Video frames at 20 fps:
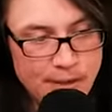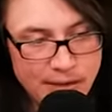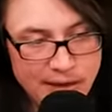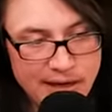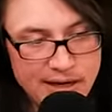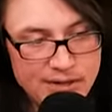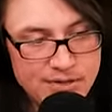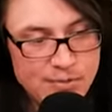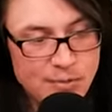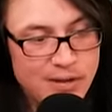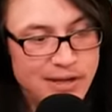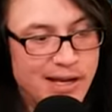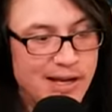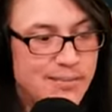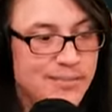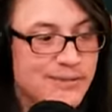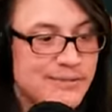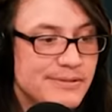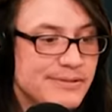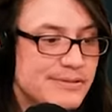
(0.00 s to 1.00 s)
That is what
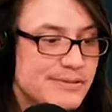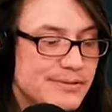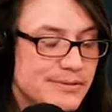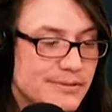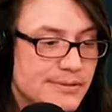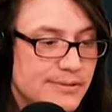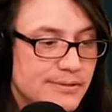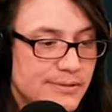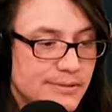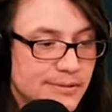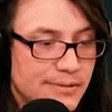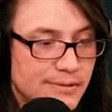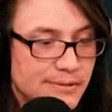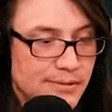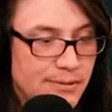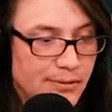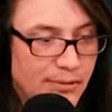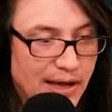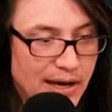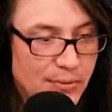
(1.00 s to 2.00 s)
happened.
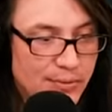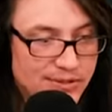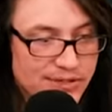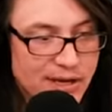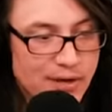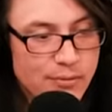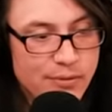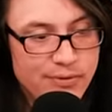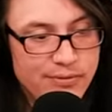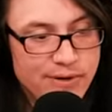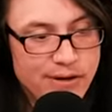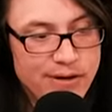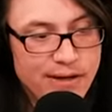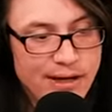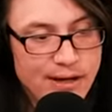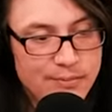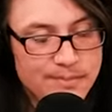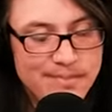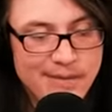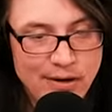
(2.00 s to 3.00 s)
That was how we found
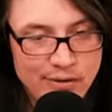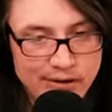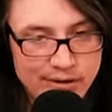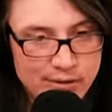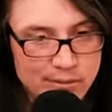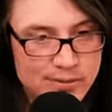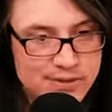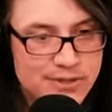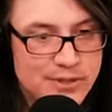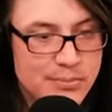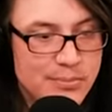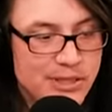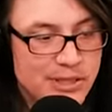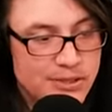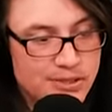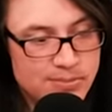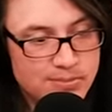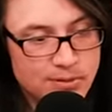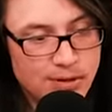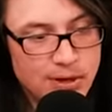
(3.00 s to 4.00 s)
out. Now, here was the
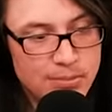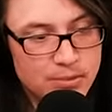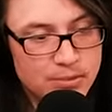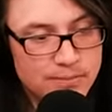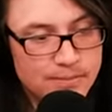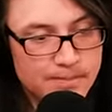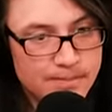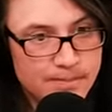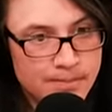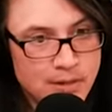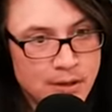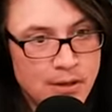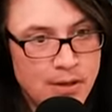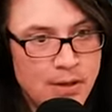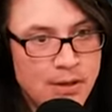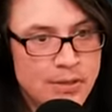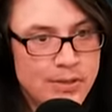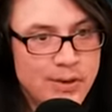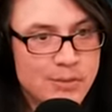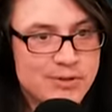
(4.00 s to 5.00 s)
biggest problem
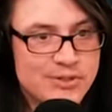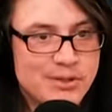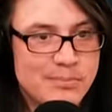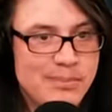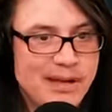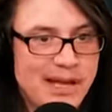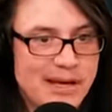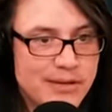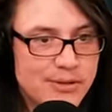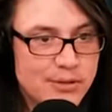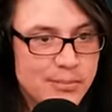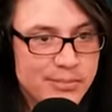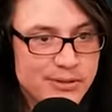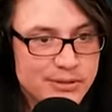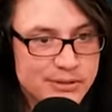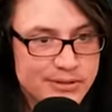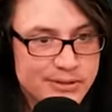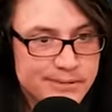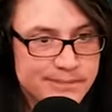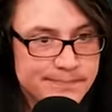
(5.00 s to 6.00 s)
there was a back of the
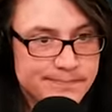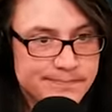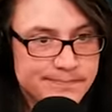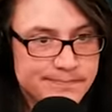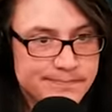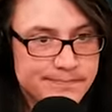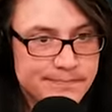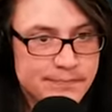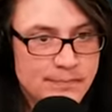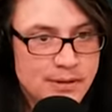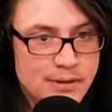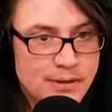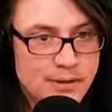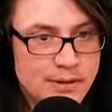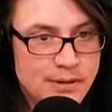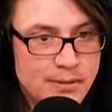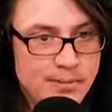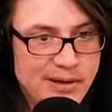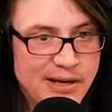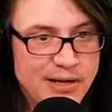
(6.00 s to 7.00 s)
building.
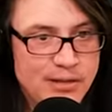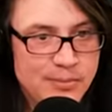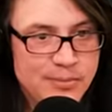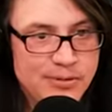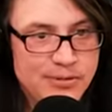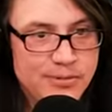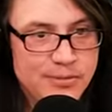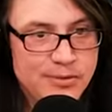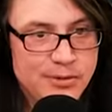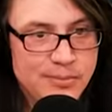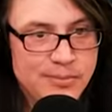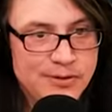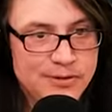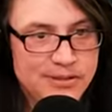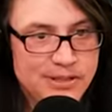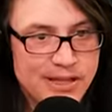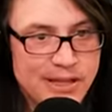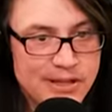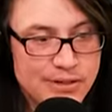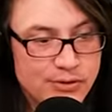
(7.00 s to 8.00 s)
The back of bu- the
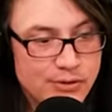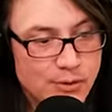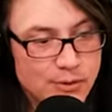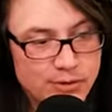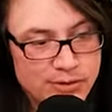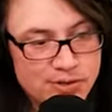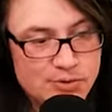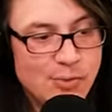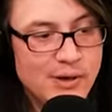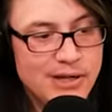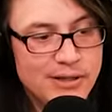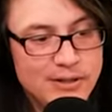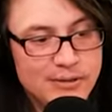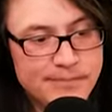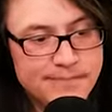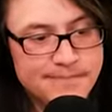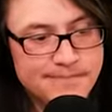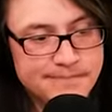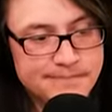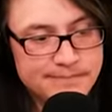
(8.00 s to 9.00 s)
building had a door as
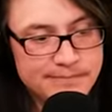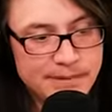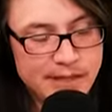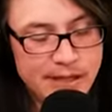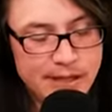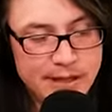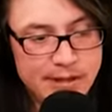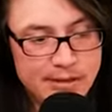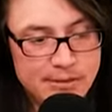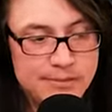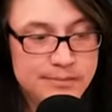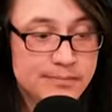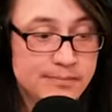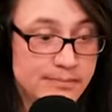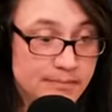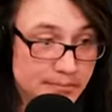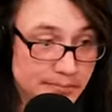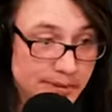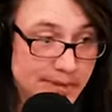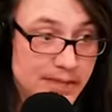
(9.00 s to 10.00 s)
well, and
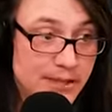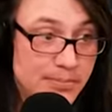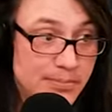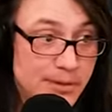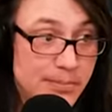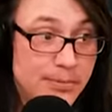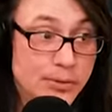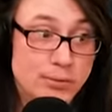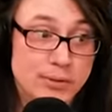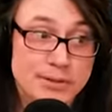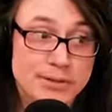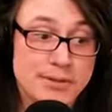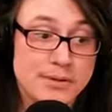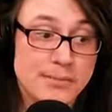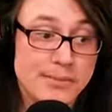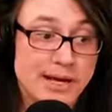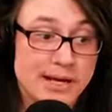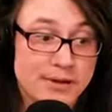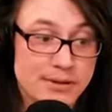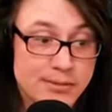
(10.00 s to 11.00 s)
many people went to
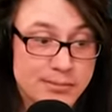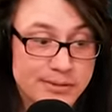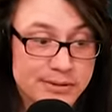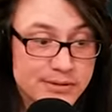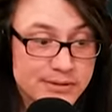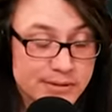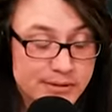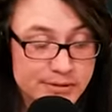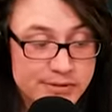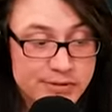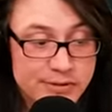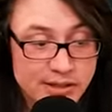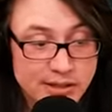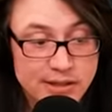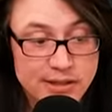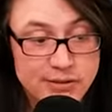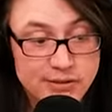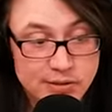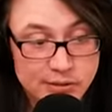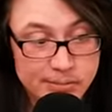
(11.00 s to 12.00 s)
the back of the building to
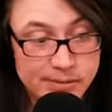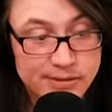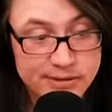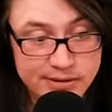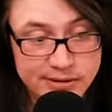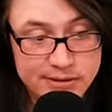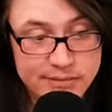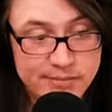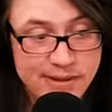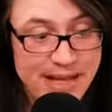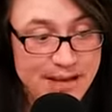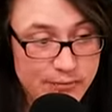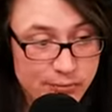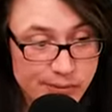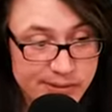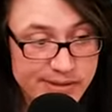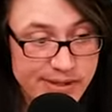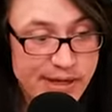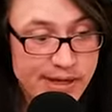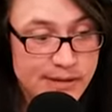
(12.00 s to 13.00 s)
get into the building
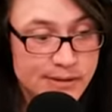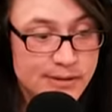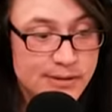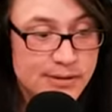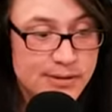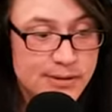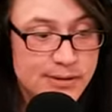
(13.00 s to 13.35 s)
every day.